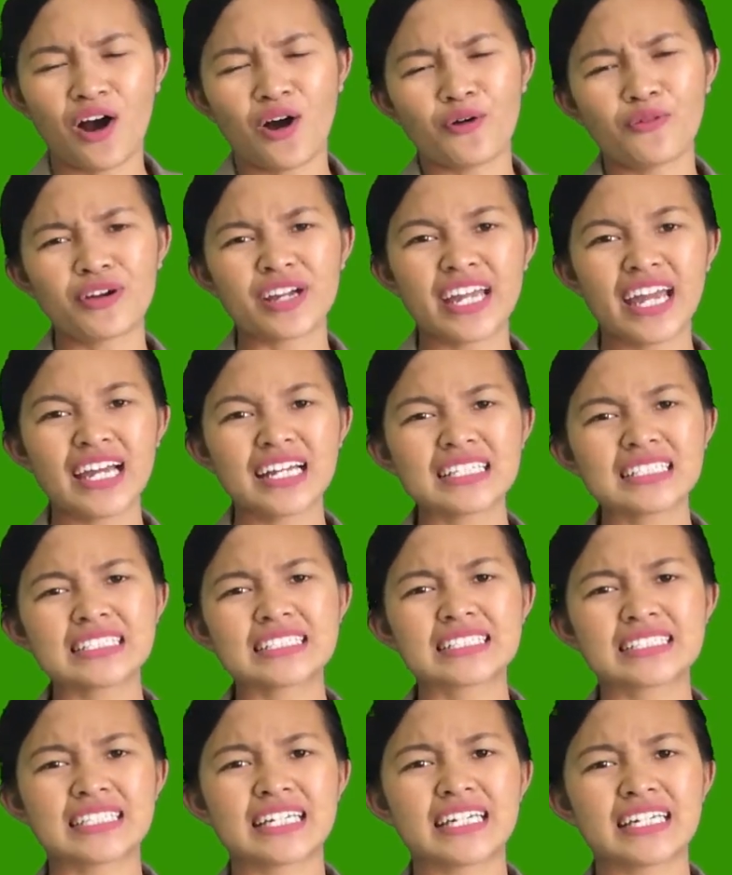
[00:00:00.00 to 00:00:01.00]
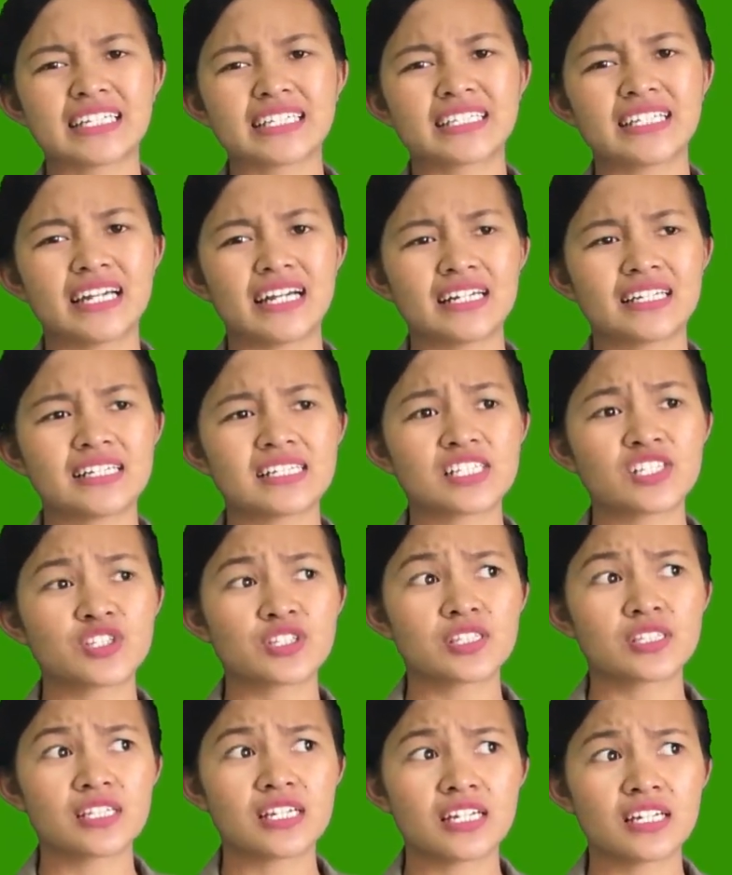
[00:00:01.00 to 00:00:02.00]
we can see that
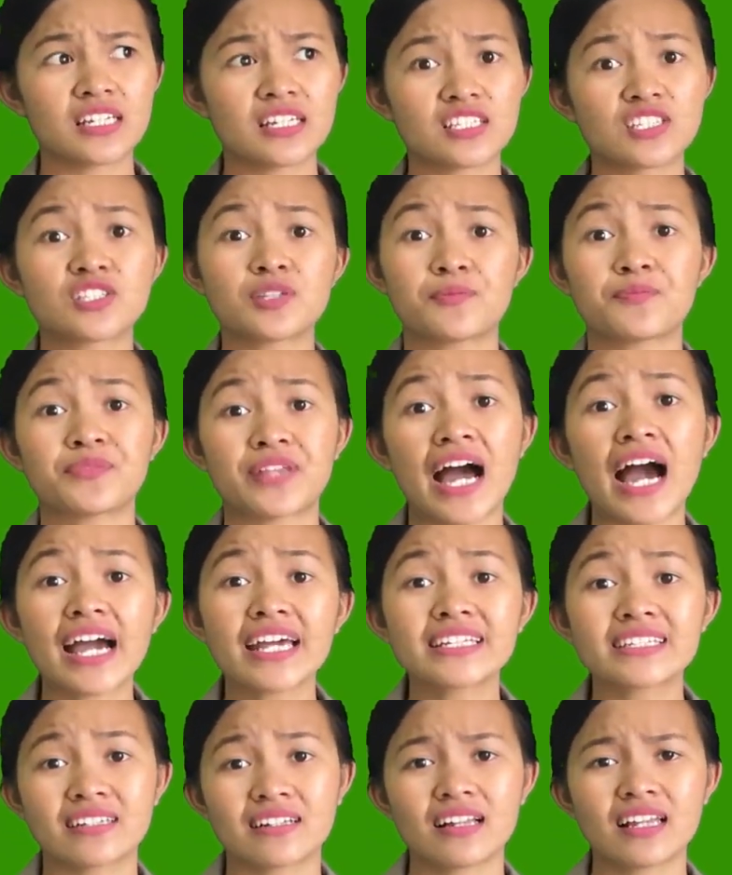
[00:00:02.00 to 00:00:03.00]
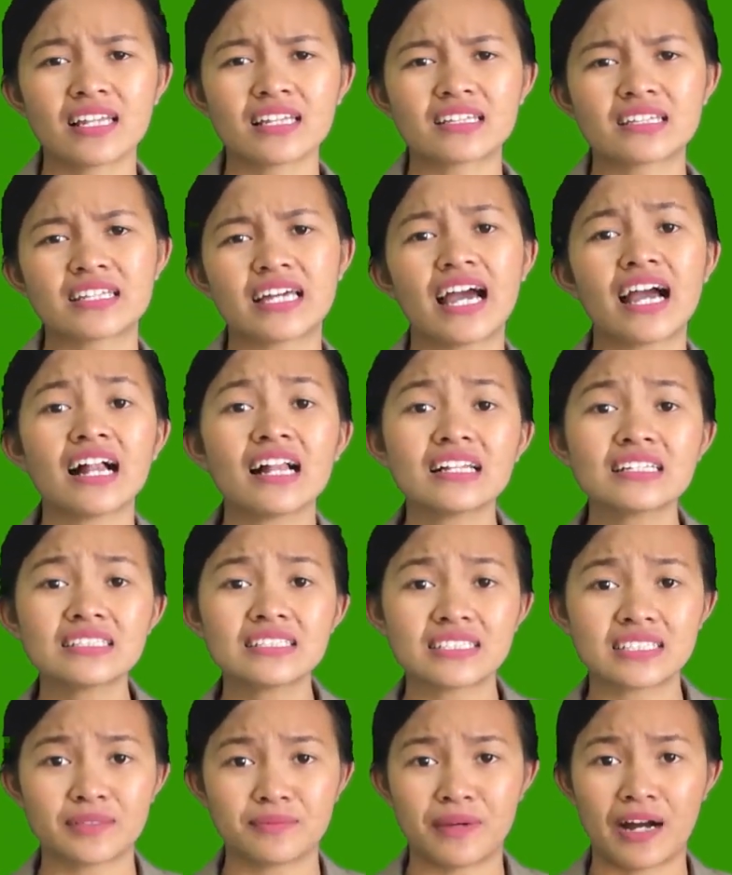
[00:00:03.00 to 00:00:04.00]
this in the subtitle
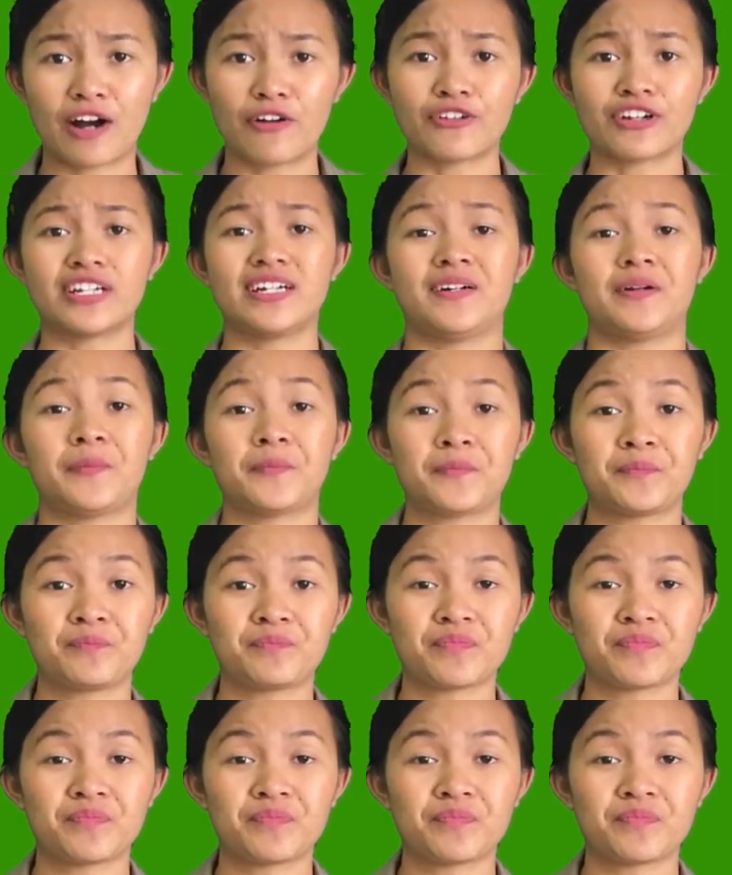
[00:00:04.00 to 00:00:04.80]
tells about the